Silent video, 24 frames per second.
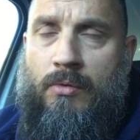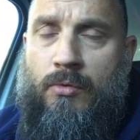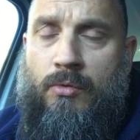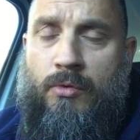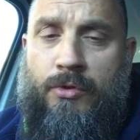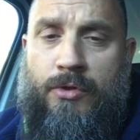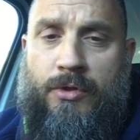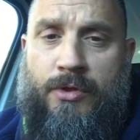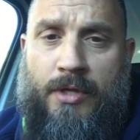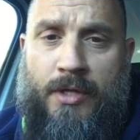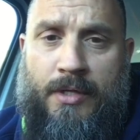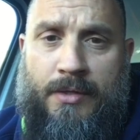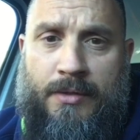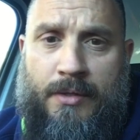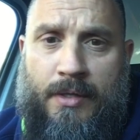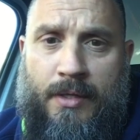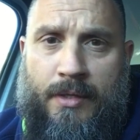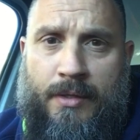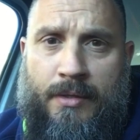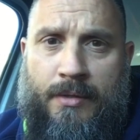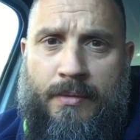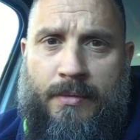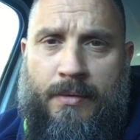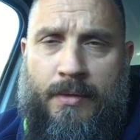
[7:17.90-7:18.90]
thunder.
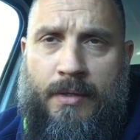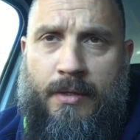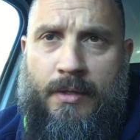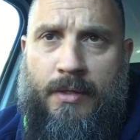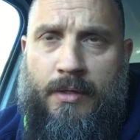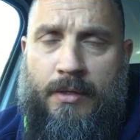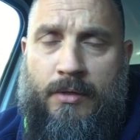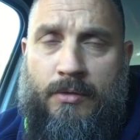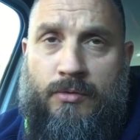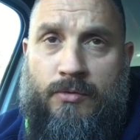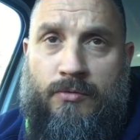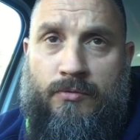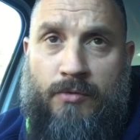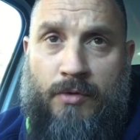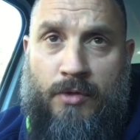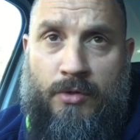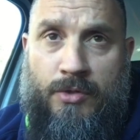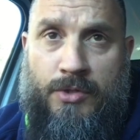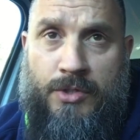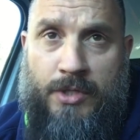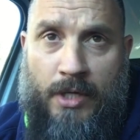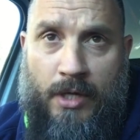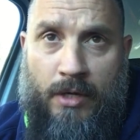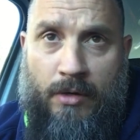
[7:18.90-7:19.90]
And it was very
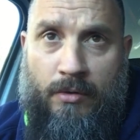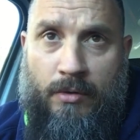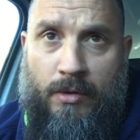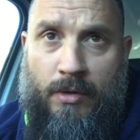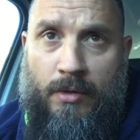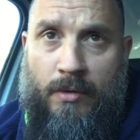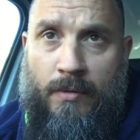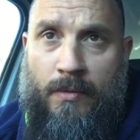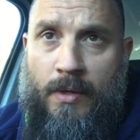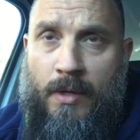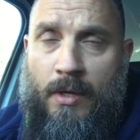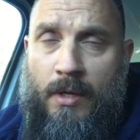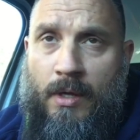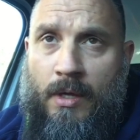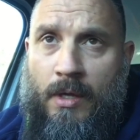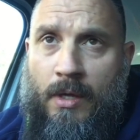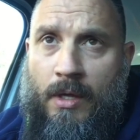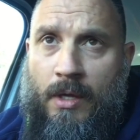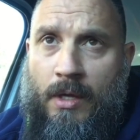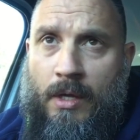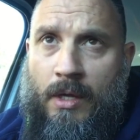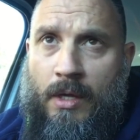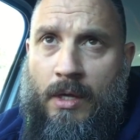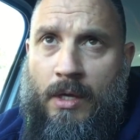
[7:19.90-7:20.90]
scary.
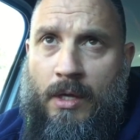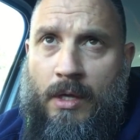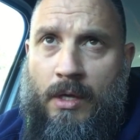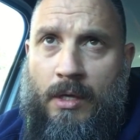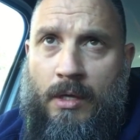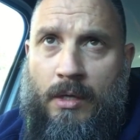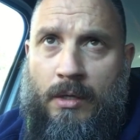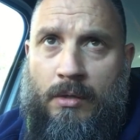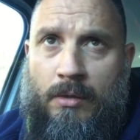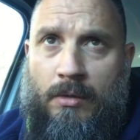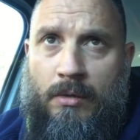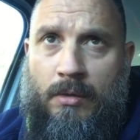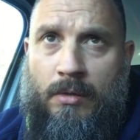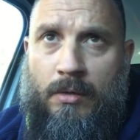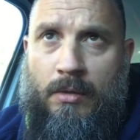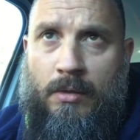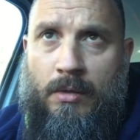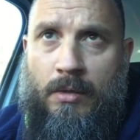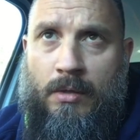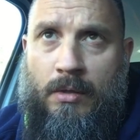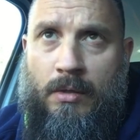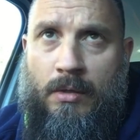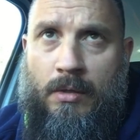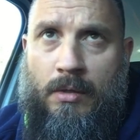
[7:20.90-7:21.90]
And
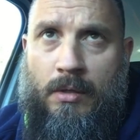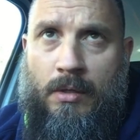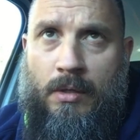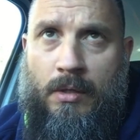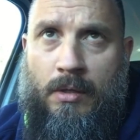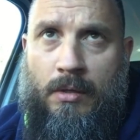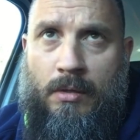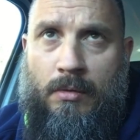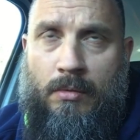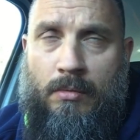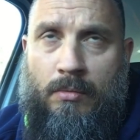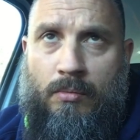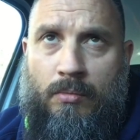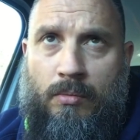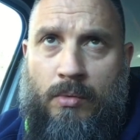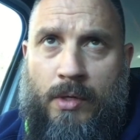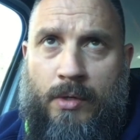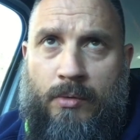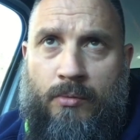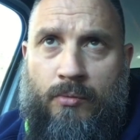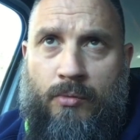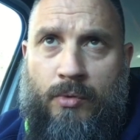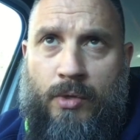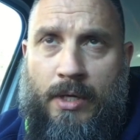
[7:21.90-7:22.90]

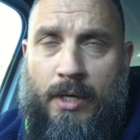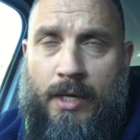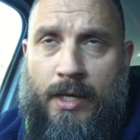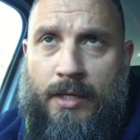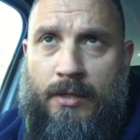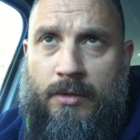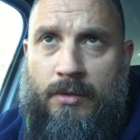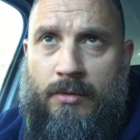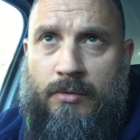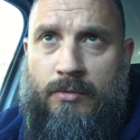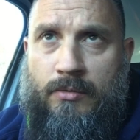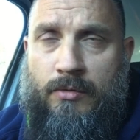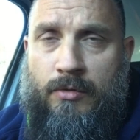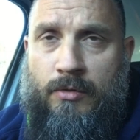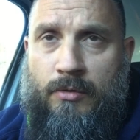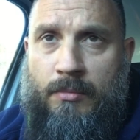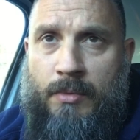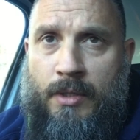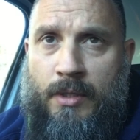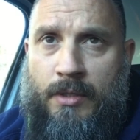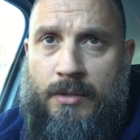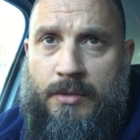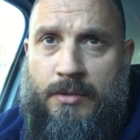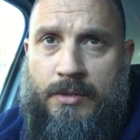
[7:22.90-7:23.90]
one relayed it to
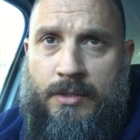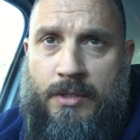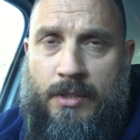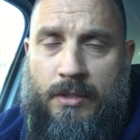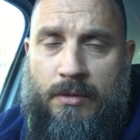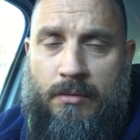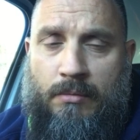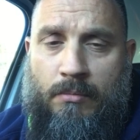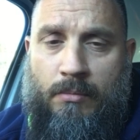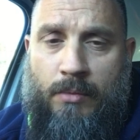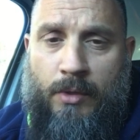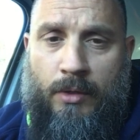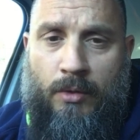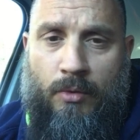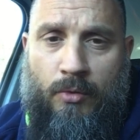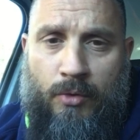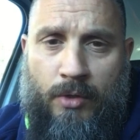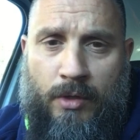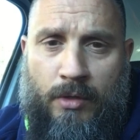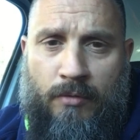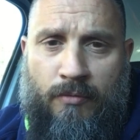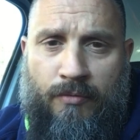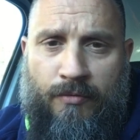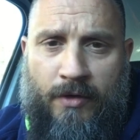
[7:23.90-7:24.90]
me and said, "My
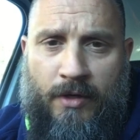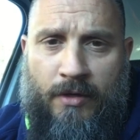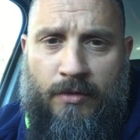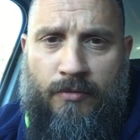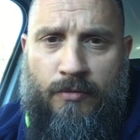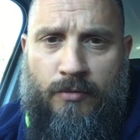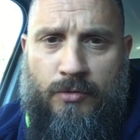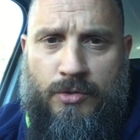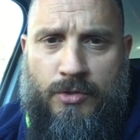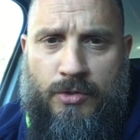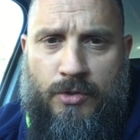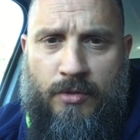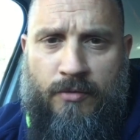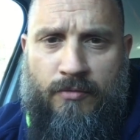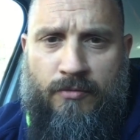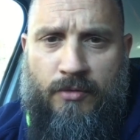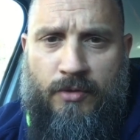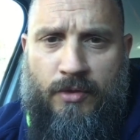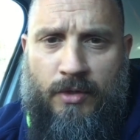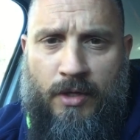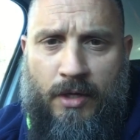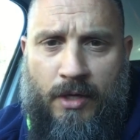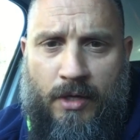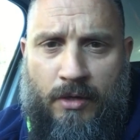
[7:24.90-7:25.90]
good and faithful
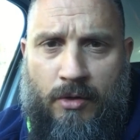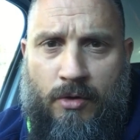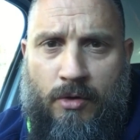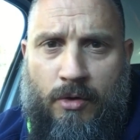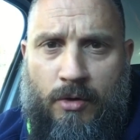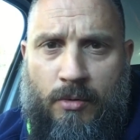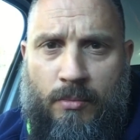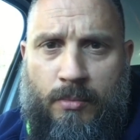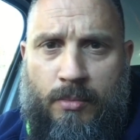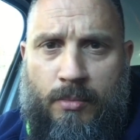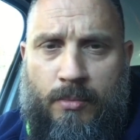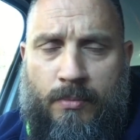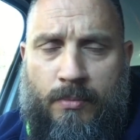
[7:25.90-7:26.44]
servant Yacob."